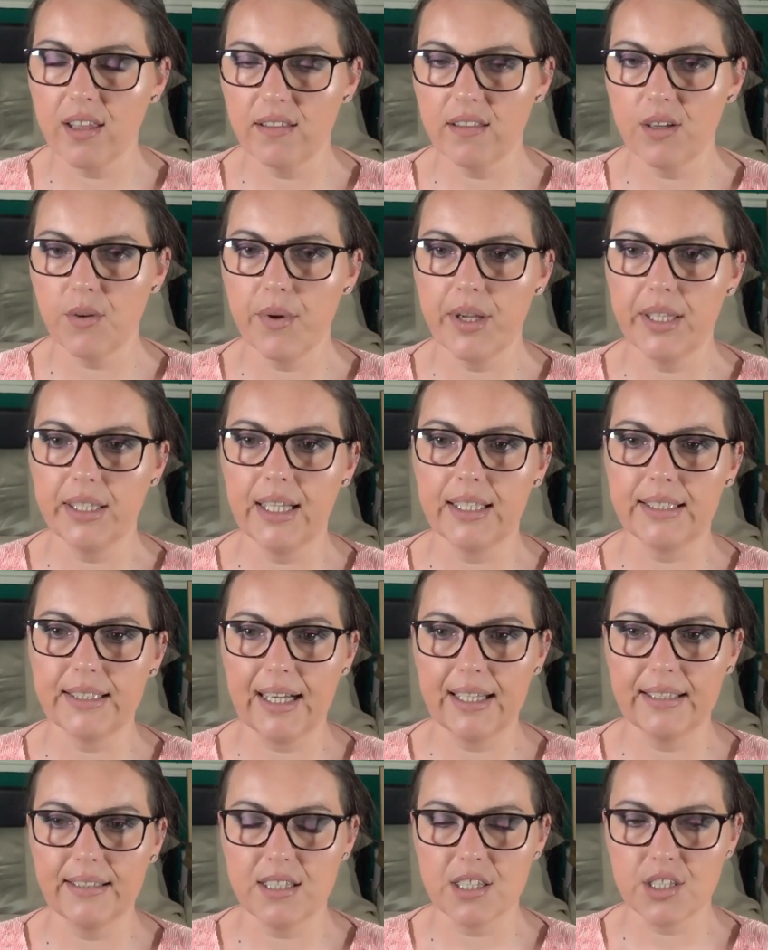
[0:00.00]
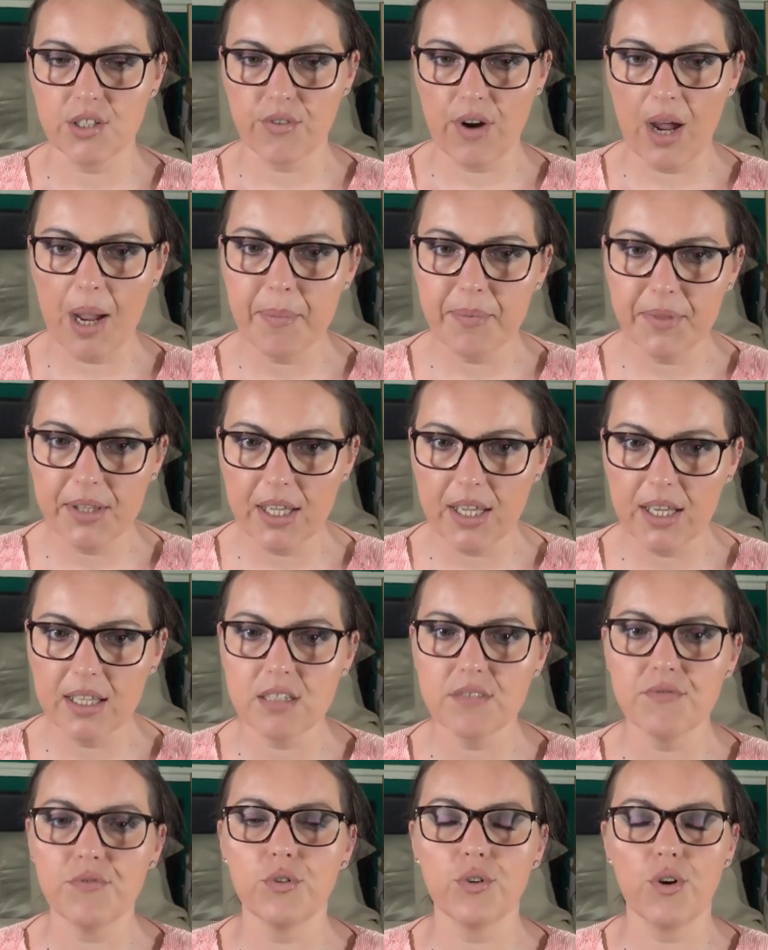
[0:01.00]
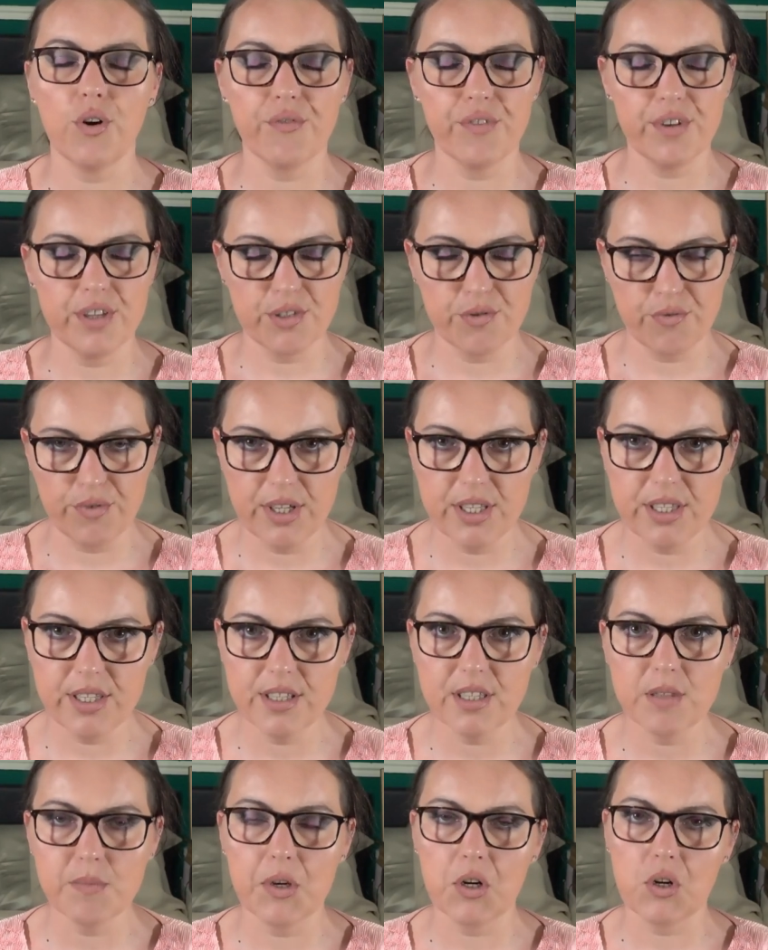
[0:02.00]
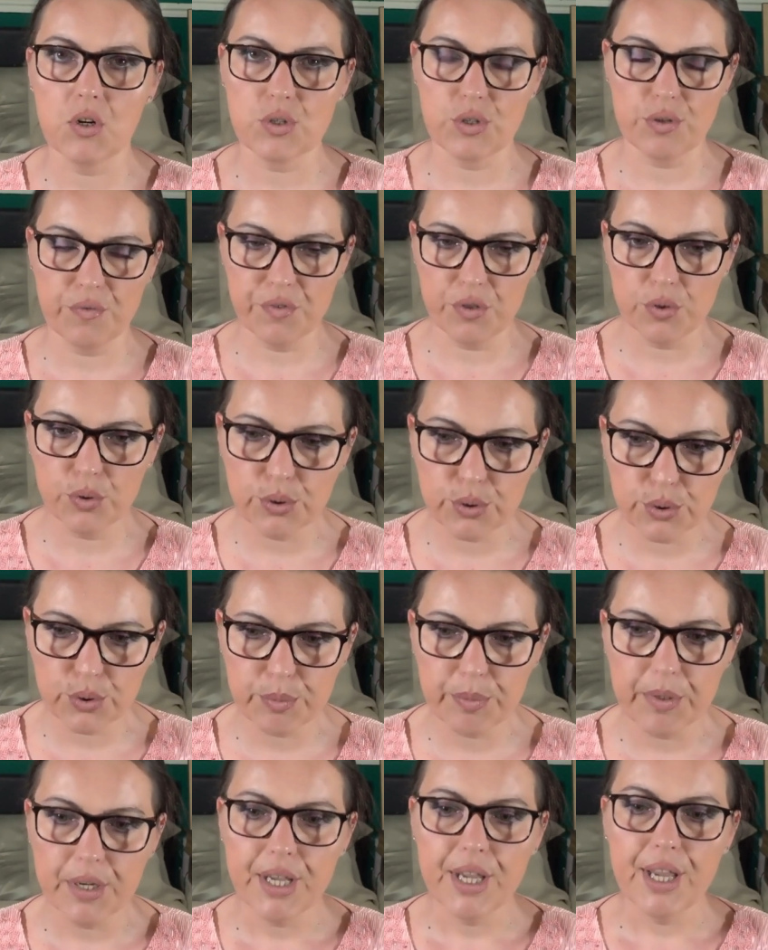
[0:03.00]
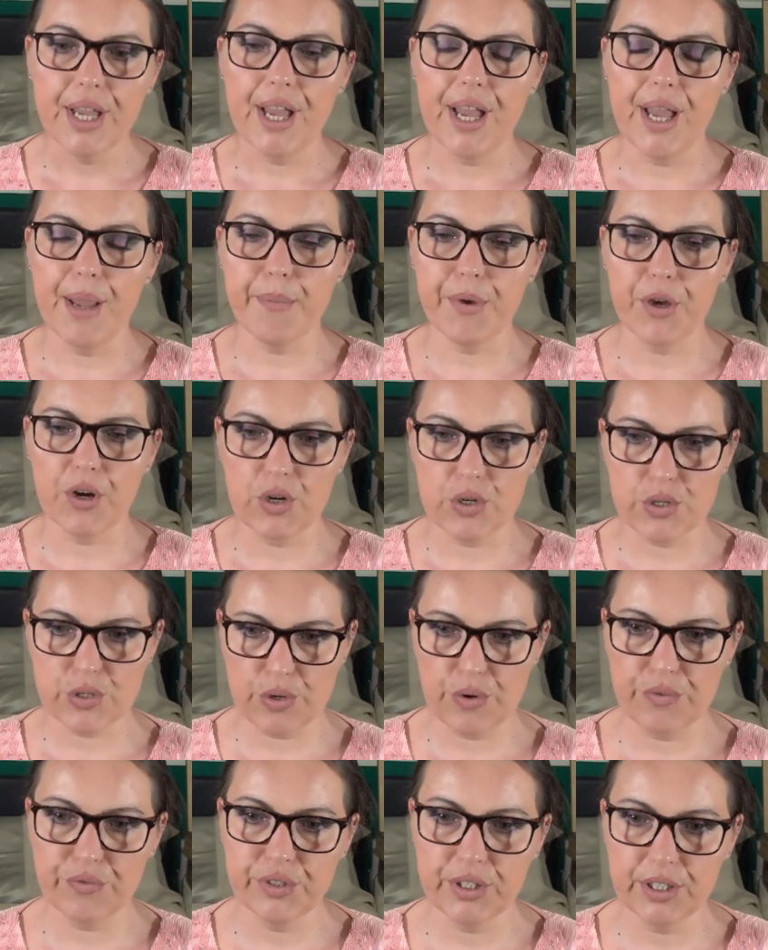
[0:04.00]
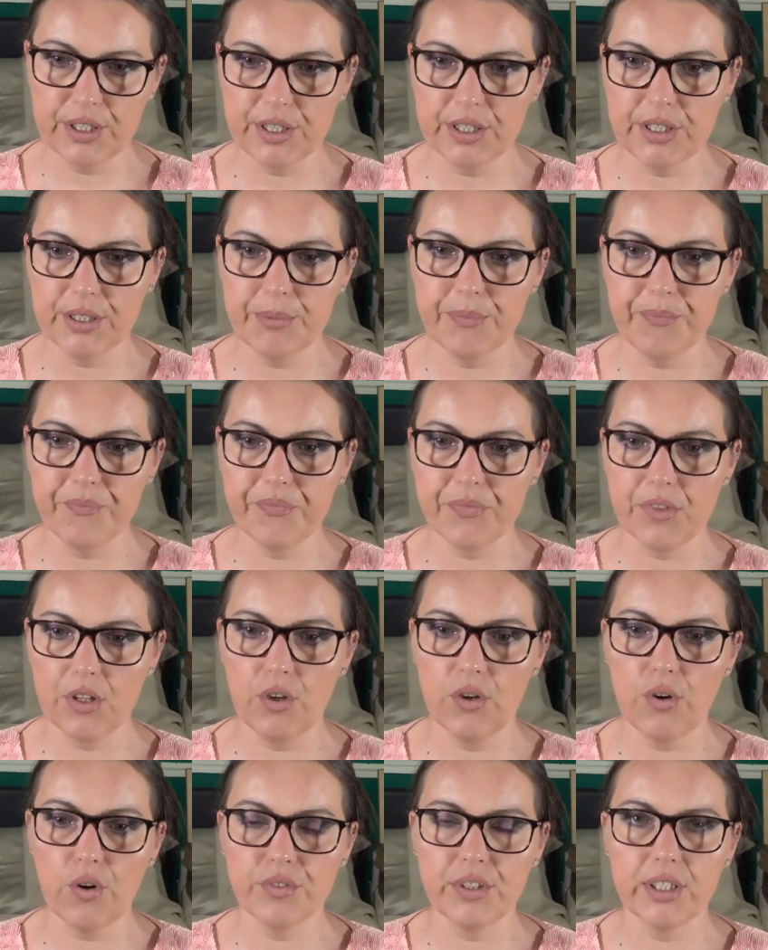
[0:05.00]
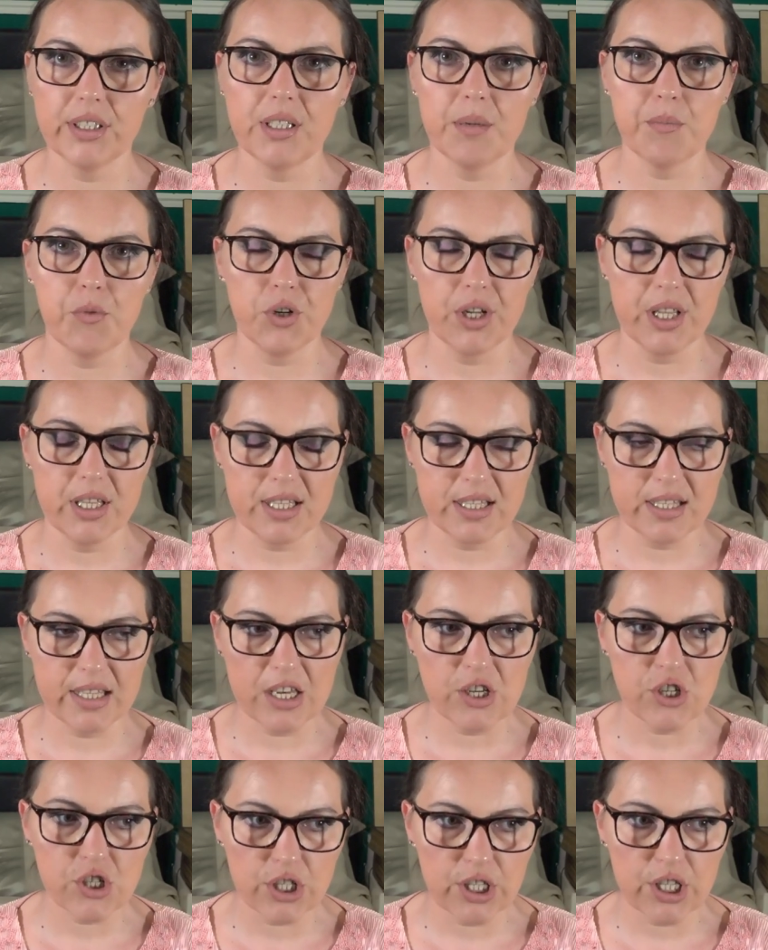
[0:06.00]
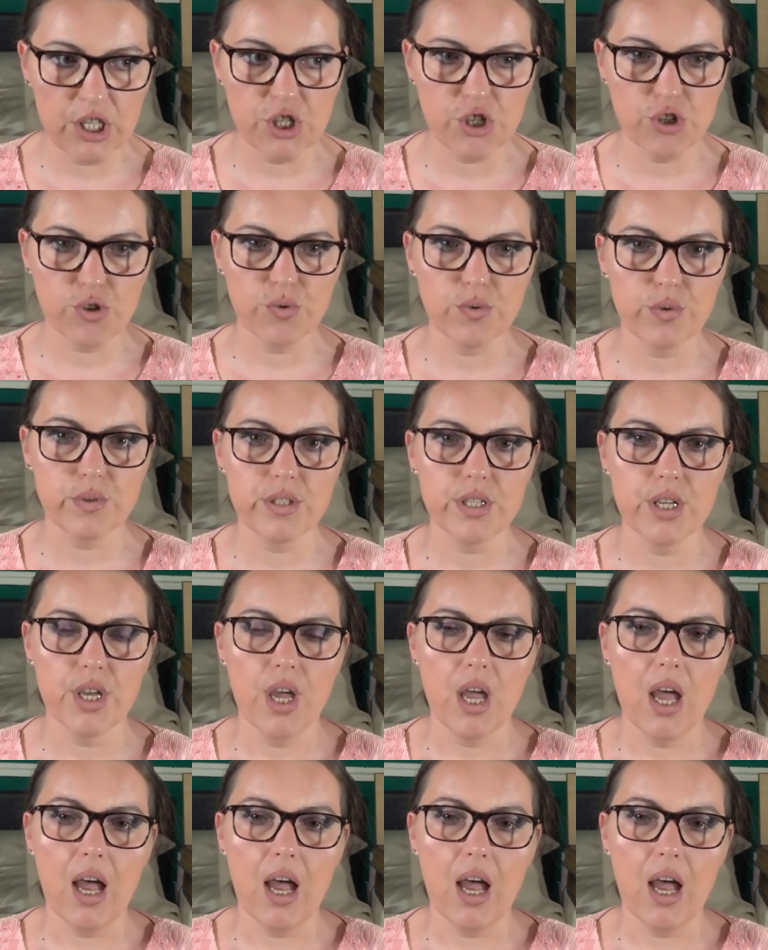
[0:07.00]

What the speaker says: in the way that I describe things, for obvious reasons, because of YouTube and because of the demonetization issues.